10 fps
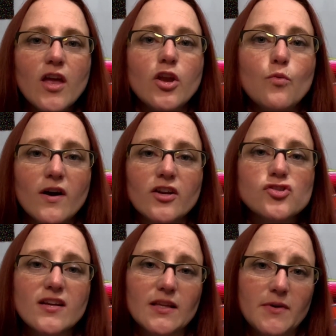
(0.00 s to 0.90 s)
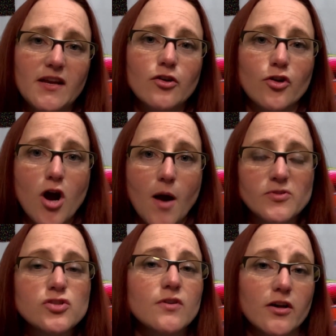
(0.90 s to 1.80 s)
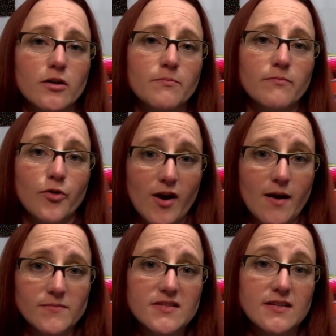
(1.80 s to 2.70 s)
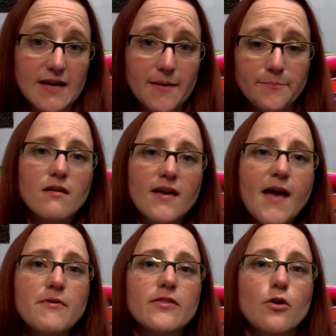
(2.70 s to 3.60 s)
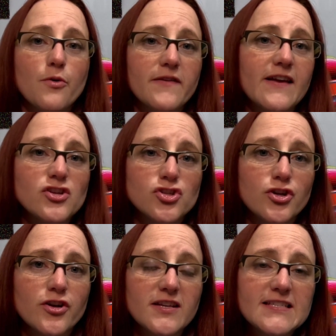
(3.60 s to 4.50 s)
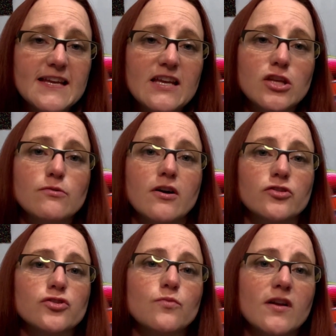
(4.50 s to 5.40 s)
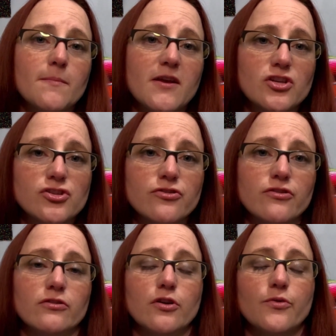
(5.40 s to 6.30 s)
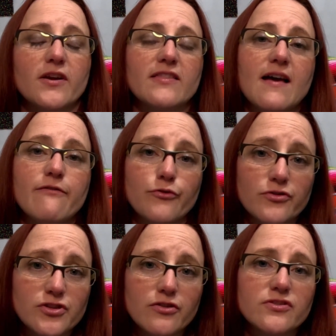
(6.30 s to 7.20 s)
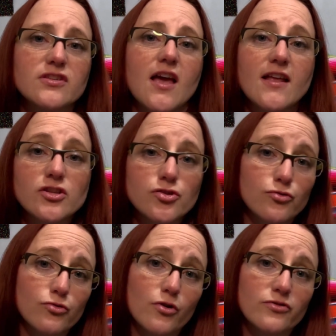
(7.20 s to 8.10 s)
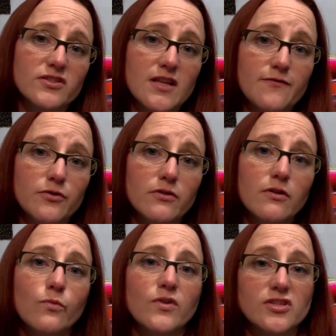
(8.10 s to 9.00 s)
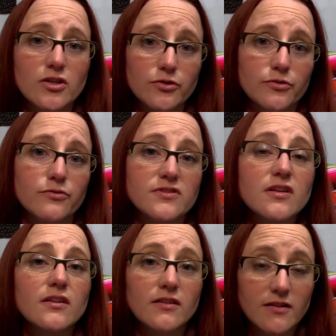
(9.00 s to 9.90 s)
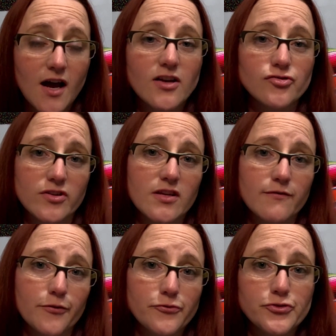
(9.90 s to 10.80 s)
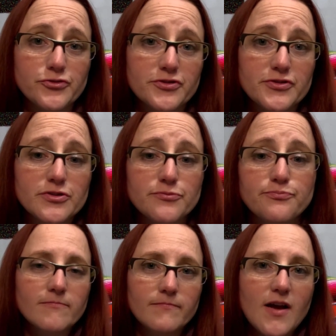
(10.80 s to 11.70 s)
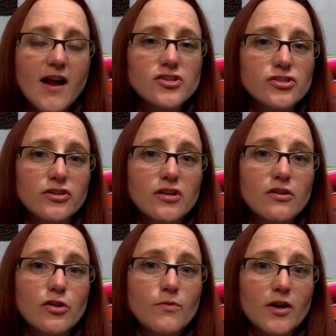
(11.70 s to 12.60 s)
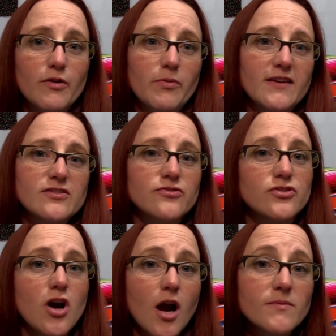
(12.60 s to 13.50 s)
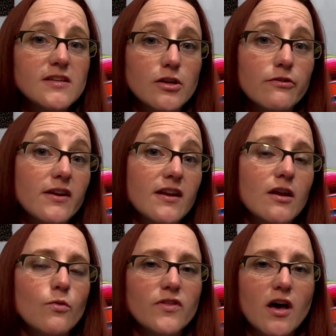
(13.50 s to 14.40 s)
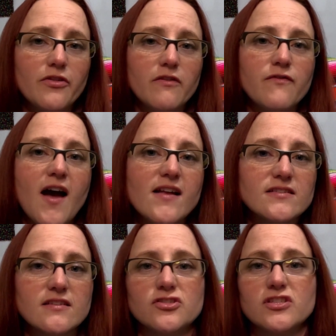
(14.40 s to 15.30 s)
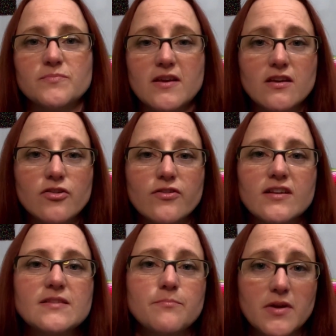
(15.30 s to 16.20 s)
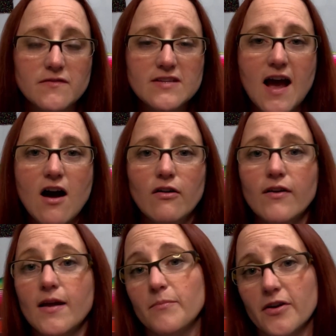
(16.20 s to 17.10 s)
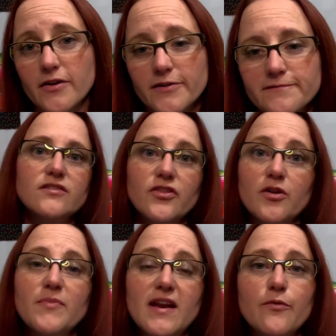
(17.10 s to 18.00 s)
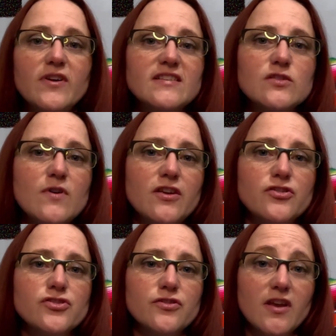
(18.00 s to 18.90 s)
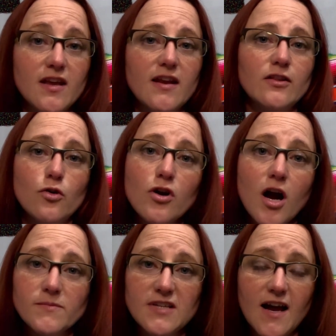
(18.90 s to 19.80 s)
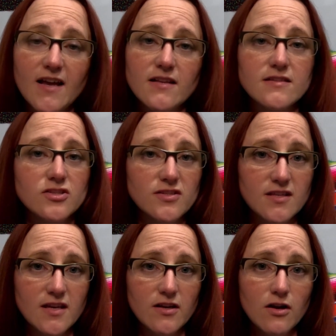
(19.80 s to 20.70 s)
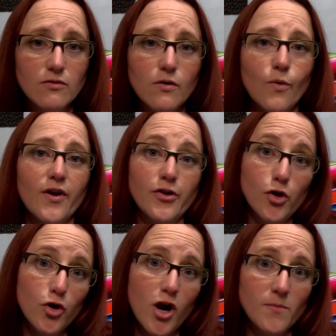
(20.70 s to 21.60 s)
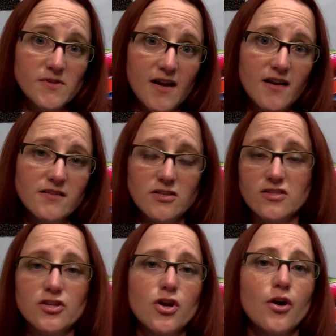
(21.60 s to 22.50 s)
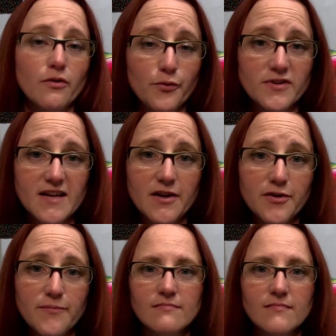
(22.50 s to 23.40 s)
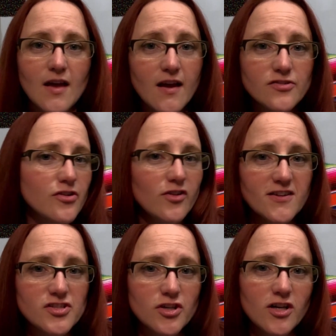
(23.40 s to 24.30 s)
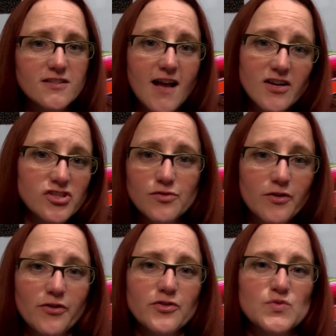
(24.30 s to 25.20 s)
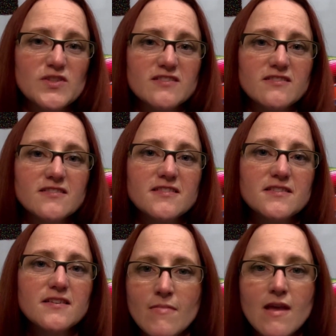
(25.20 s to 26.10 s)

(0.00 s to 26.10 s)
And you want to try limiting your carbs to one hundred grams a day. And with lowering that sugar intake, you also want to make sure you're lowering that fructose and sucrose level, which includes not drinking fruit juices. Actually, you want to replace those carbs that you're eating with healthy fats such as bacon grease, beef tallow, and butter. So there are many reasons why you should eat a low-carb diet such as keto or a no-carb diet such as the carnivore diet. And your cholesterol is actually one of those reasons.